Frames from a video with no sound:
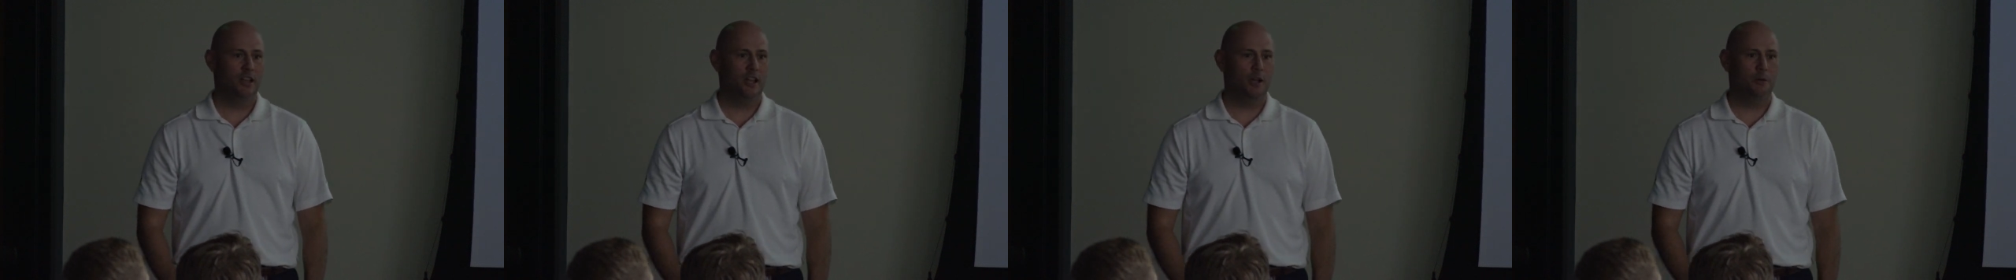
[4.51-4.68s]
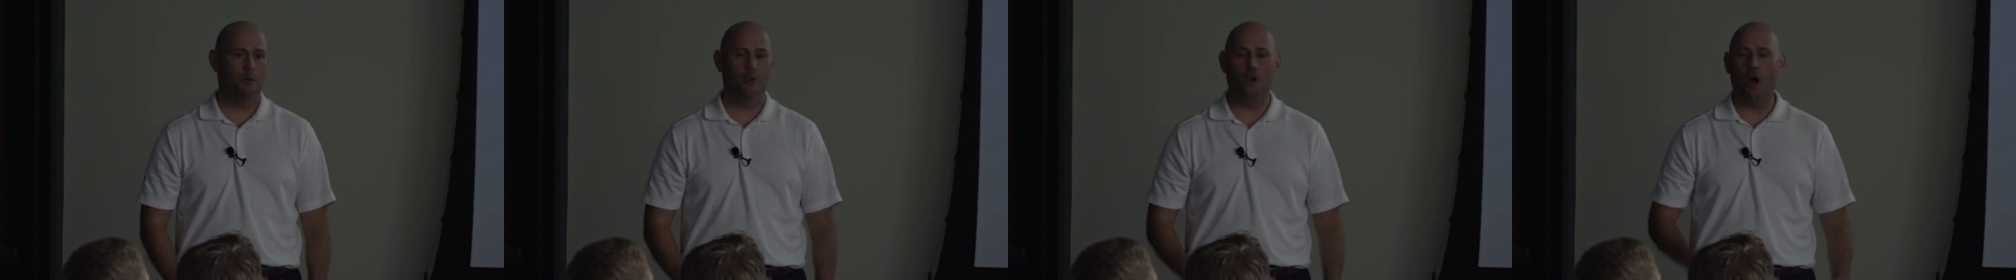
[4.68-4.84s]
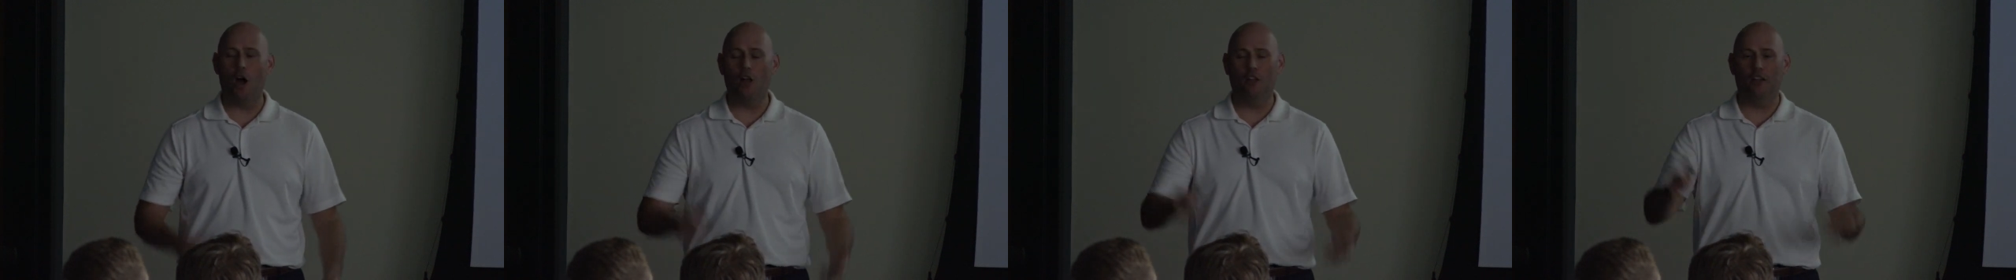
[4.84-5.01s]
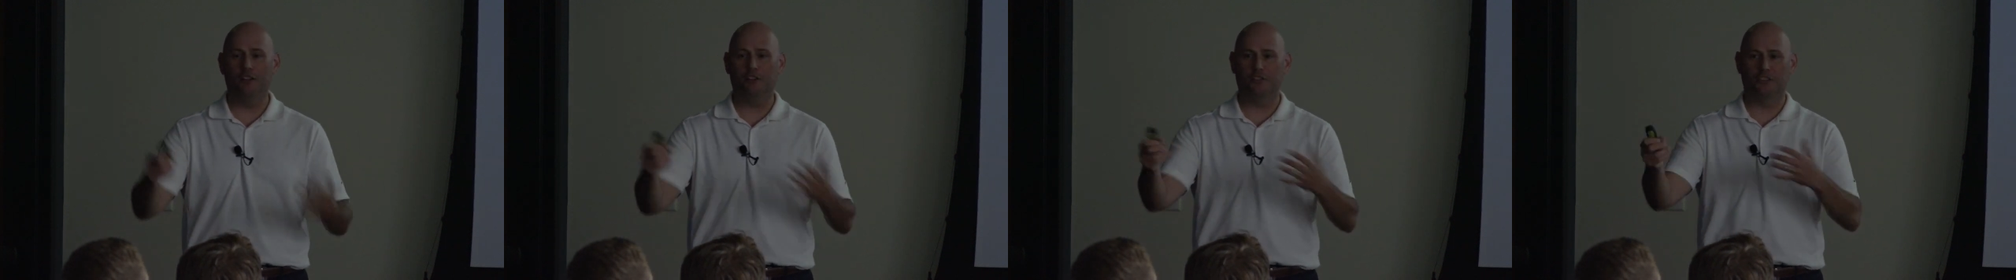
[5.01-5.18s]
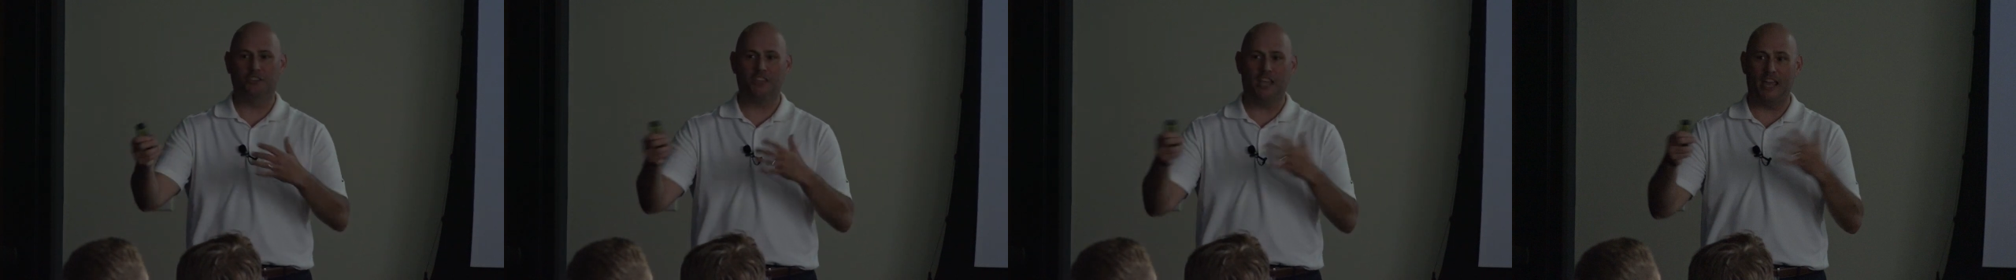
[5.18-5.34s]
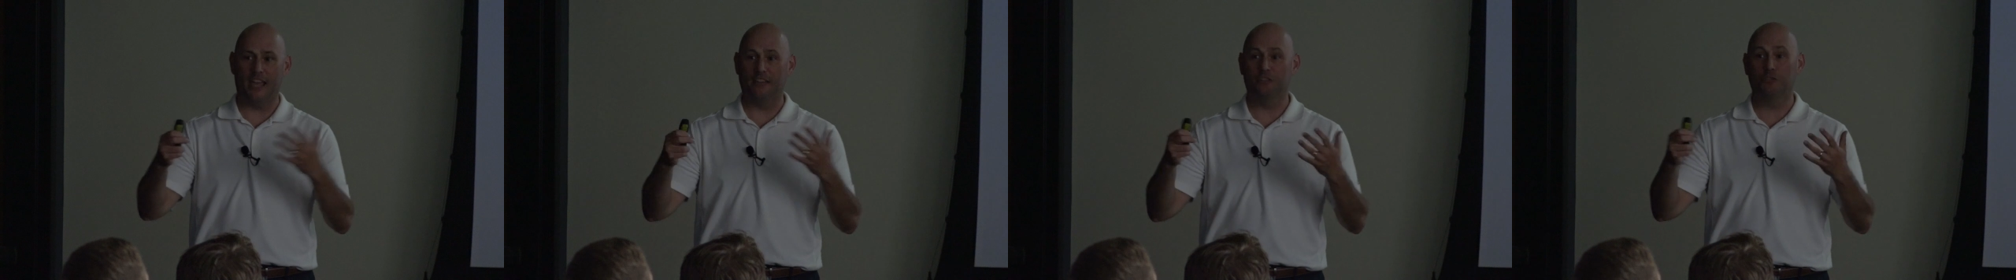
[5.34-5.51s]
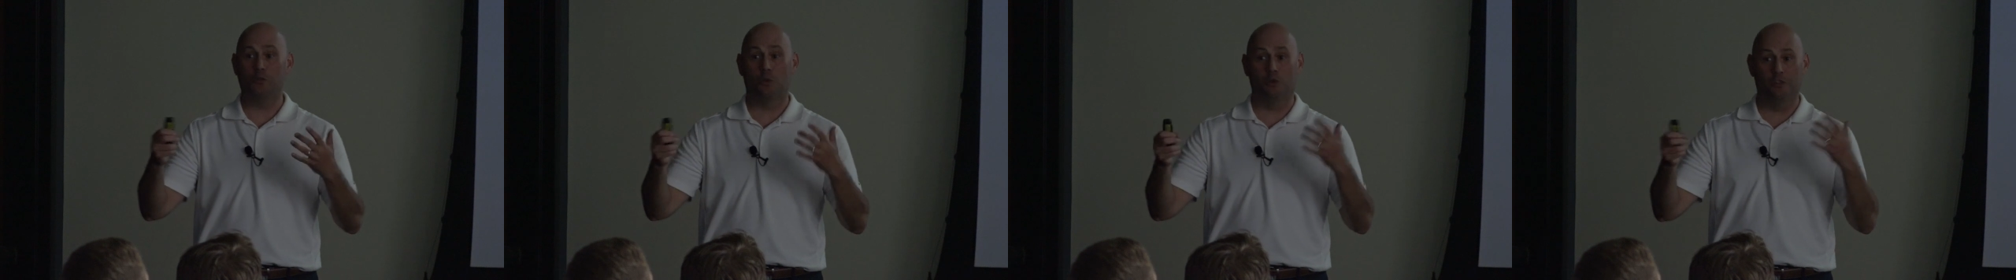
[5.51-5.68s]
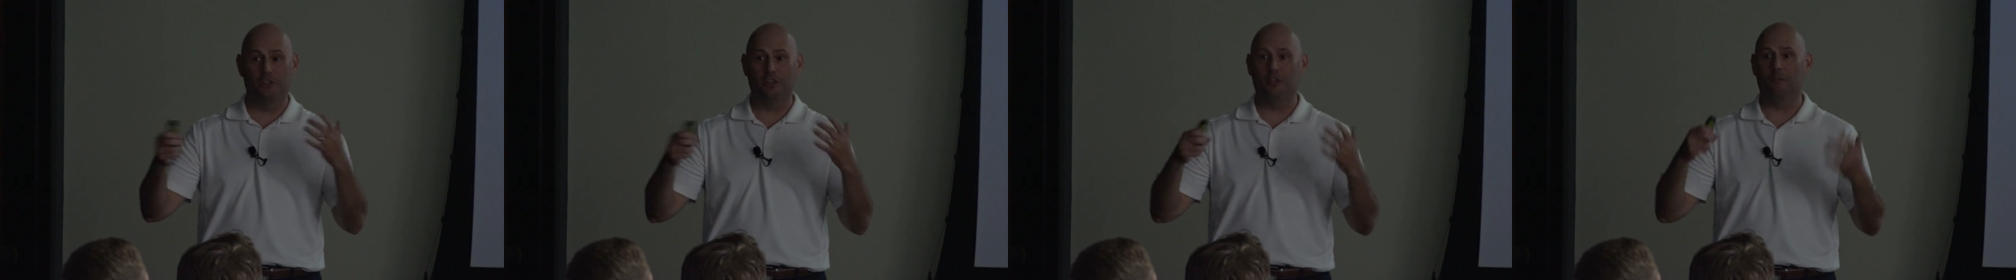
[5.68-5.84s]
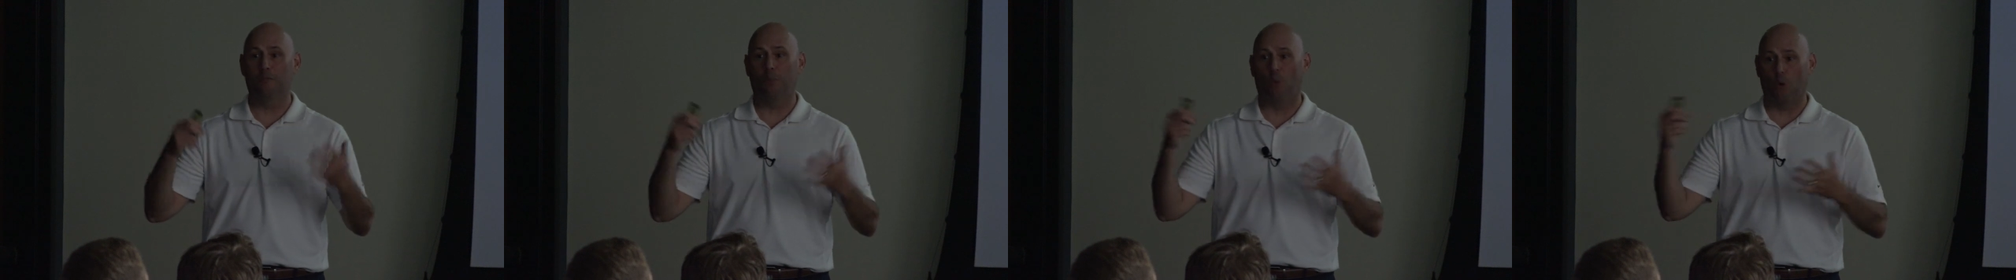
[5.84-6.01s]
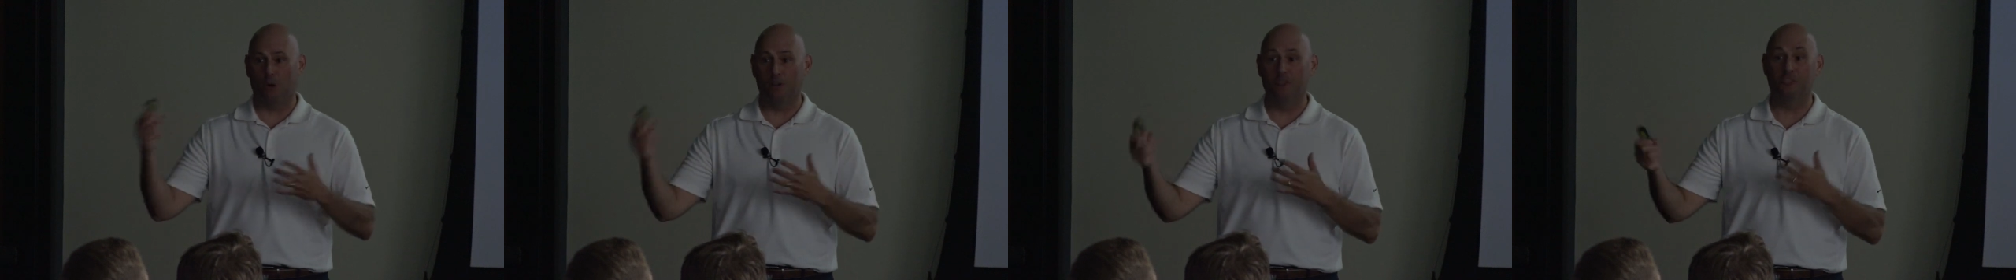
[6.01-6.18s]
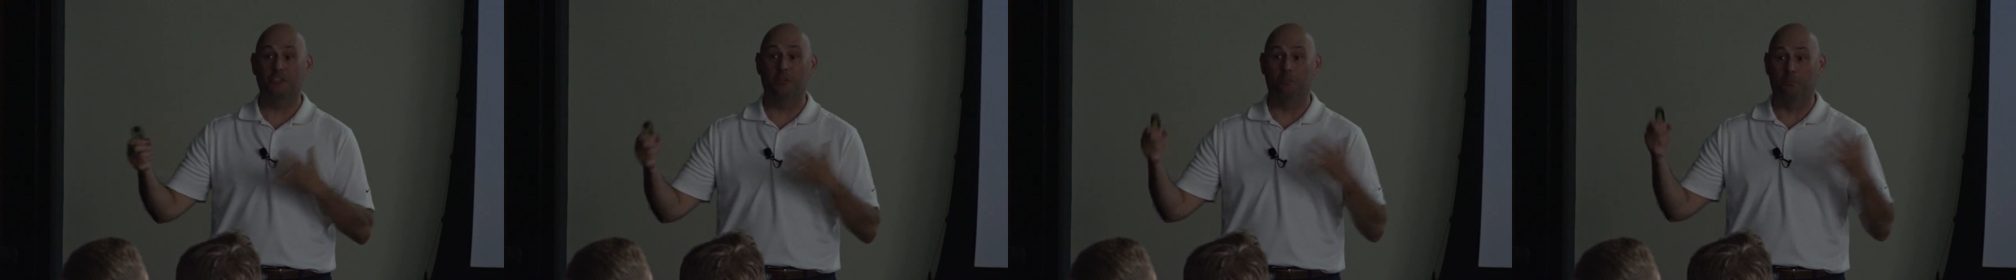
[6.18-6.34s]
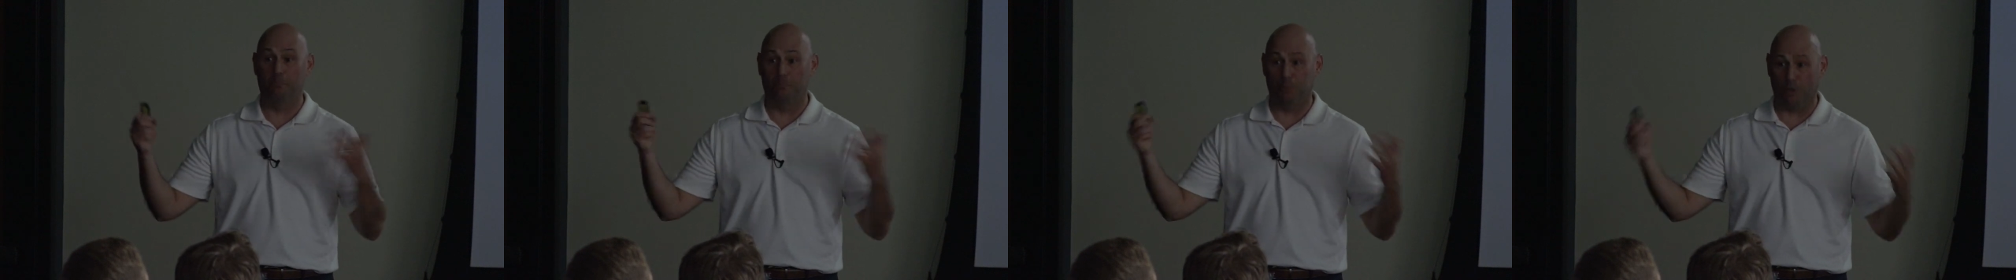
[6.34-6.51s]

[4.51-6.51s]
And we all understand sort of the importance of